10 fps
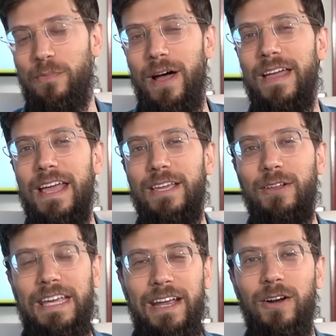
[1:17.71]
But
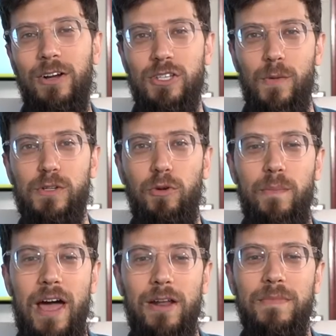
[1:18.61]
you'll hear so much more
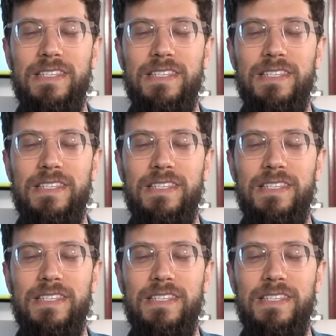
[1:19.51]
about him.